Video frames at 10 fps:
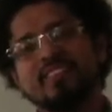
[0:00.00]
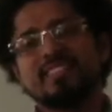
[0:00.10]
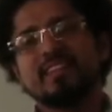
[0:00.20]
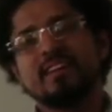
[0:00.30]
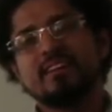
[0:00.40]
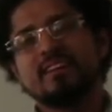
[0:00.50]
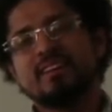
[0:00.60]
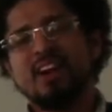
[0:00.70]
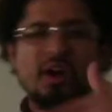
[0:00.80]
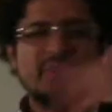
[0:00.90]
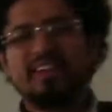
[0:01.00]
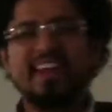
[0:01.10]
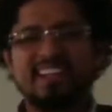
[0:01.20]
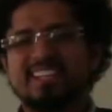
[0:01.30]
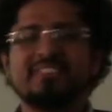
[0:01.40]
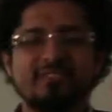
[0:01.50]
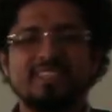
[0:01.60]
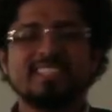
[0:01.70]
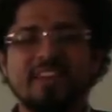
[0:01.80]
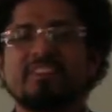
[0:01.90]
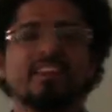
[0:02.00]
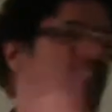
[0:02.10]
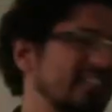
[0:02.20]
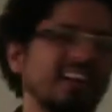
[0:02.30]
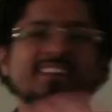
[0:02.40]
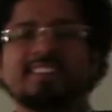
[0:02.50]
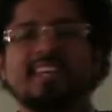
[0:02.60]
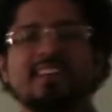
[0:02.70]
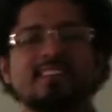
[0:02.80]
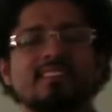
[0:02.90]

you say, okay, actually 47 final sale.